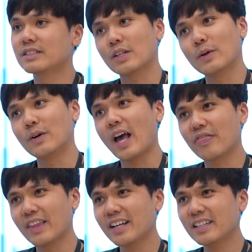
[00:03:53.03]
So I
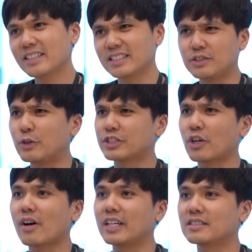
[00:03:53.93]
think it's your
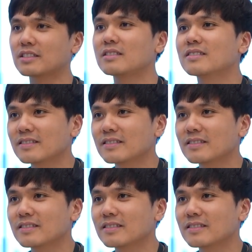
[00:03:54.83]
choice.